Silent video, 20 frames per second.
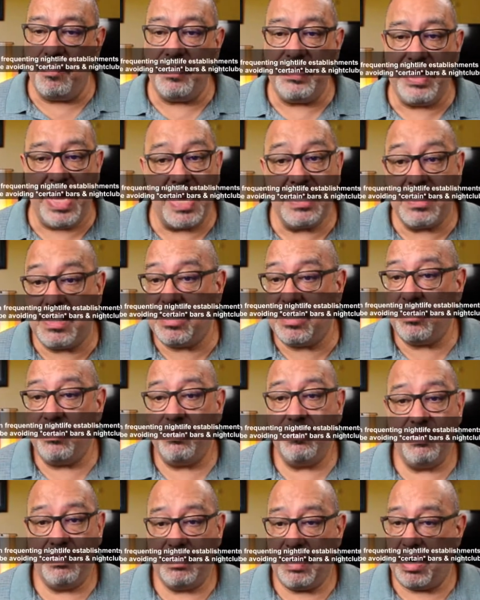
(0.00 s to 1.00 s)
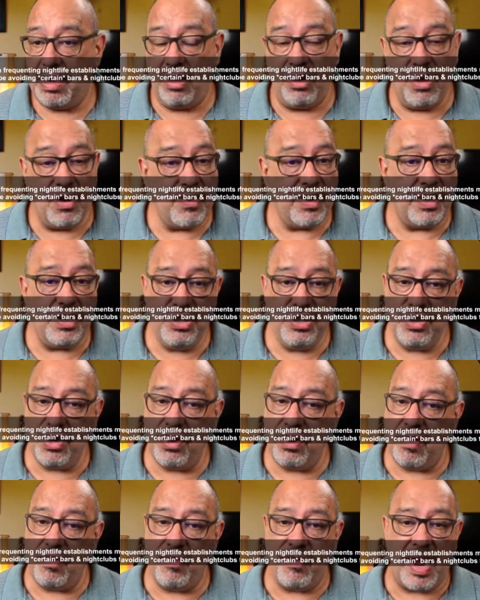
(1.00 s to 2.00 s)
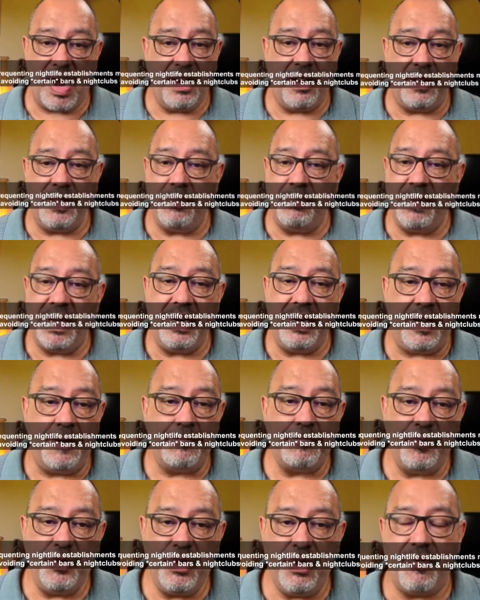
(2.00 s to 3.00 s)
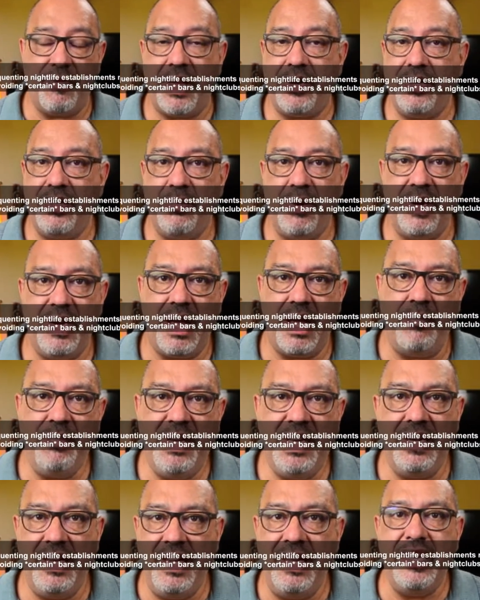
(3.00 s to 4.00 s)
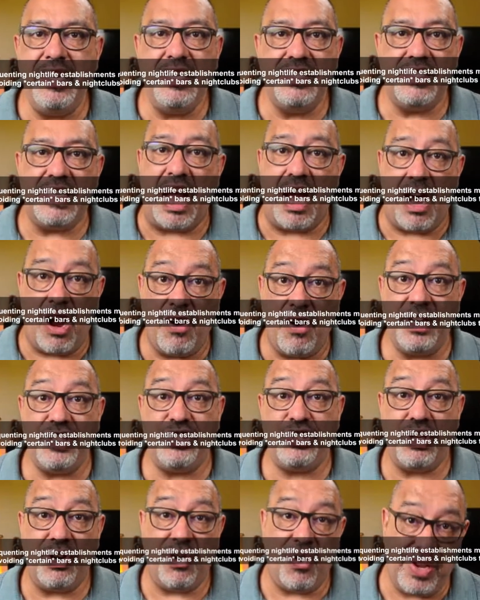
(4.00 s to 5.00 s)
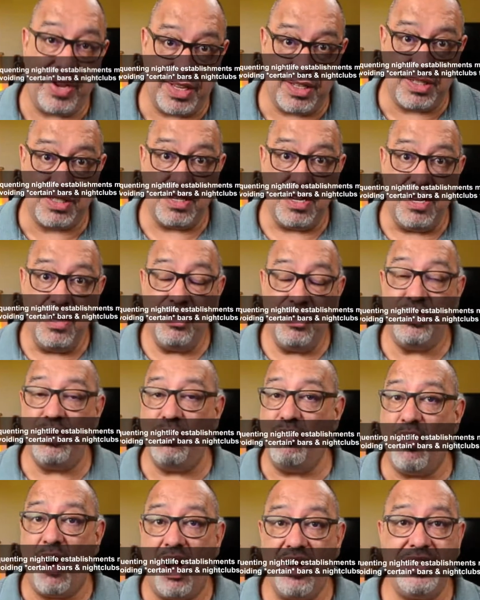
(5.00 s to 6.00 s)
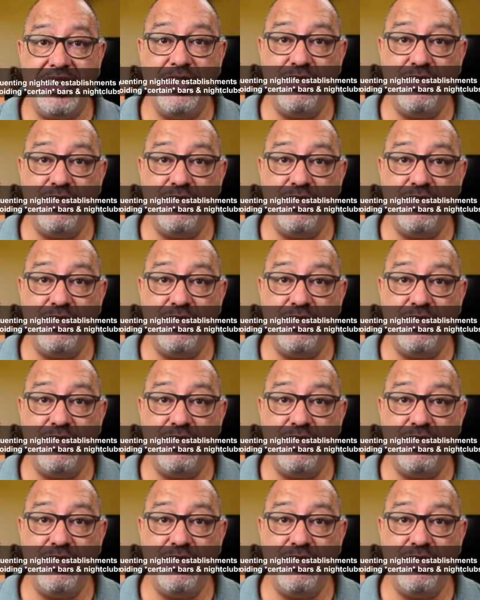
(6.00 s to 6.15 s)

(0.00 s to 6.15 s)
Yes, Logan, you're right on the money. You're right on the money. I mean, it is our choice to walk